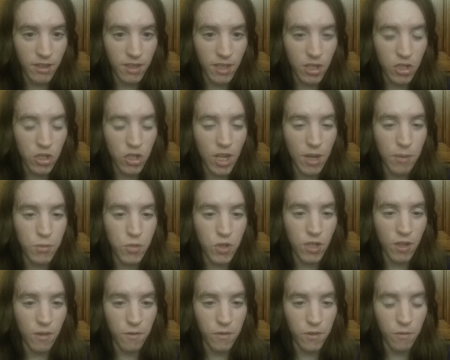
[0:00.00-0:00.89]
that
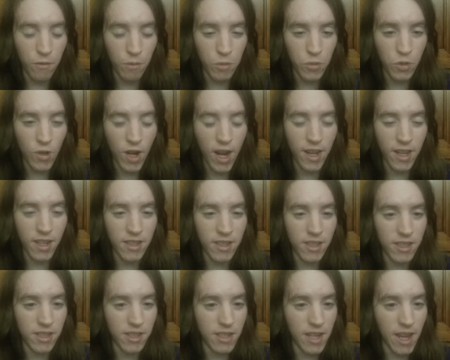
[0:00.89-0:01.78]
shapeshift from dragon
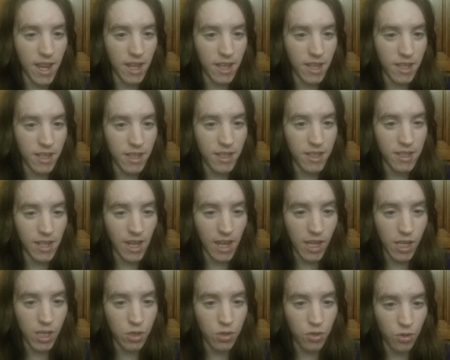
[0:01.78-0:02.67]
to snake to
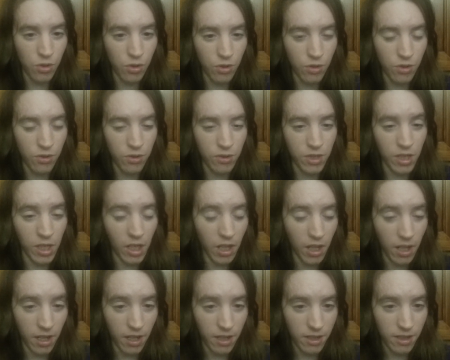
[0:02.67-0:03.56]
angel to
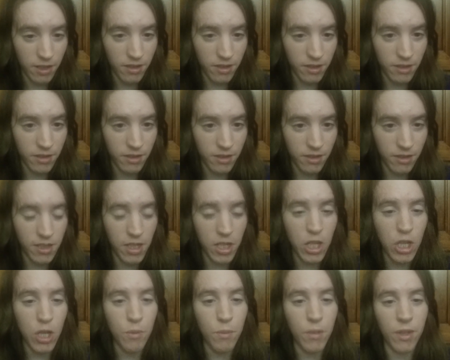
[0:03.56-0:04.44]
god to
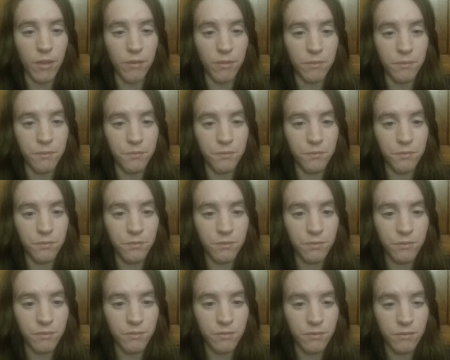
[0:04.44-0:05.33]
human.
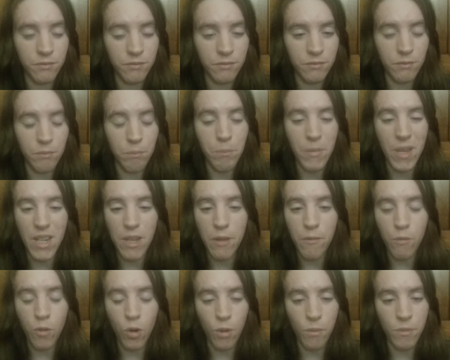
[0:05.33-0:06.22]
Many
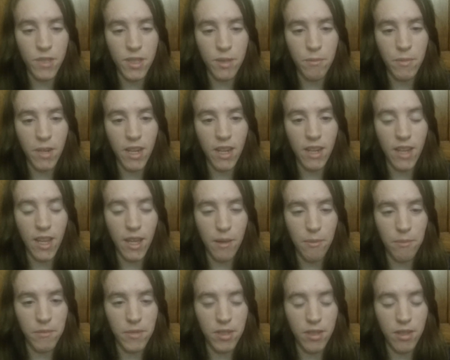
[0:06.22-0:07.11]
forms and many
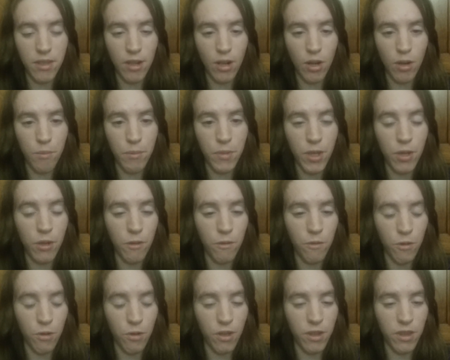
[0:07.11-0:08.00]
names, and they are
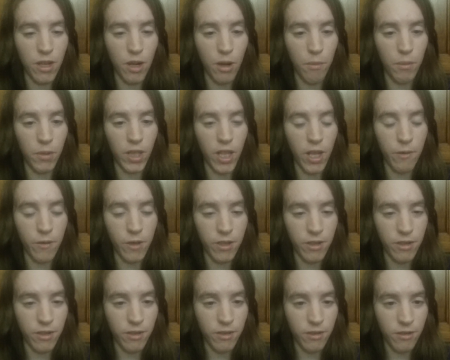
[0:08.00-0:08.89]
beautiful and they are
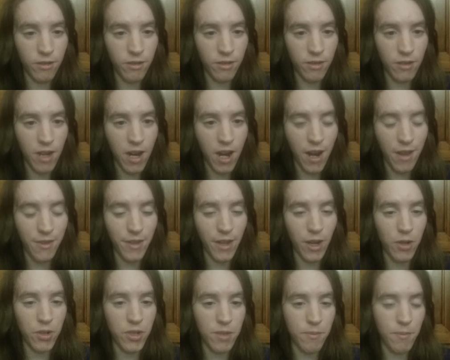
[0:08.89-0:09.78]
beloved, and
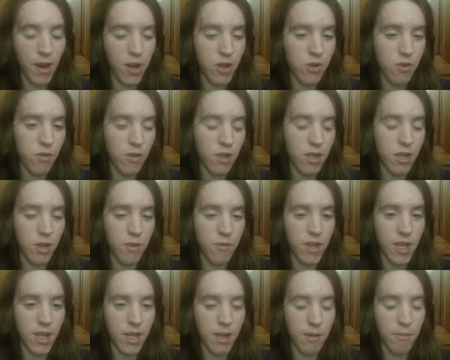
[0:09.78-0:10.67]
they are special and
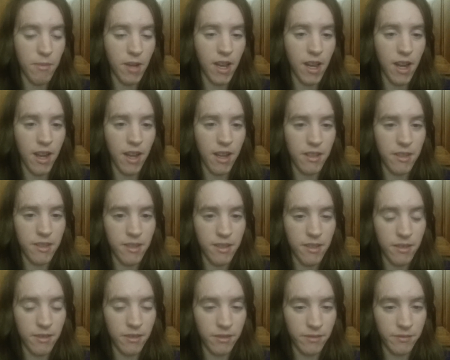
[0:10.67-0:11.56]
unique in my
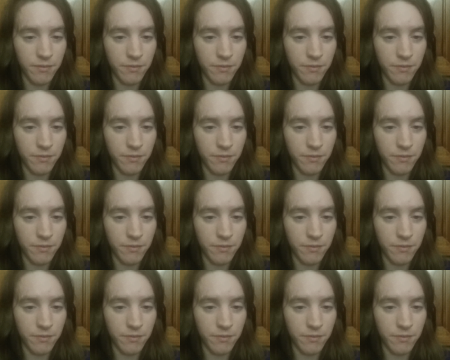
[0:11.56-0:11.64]
eyes.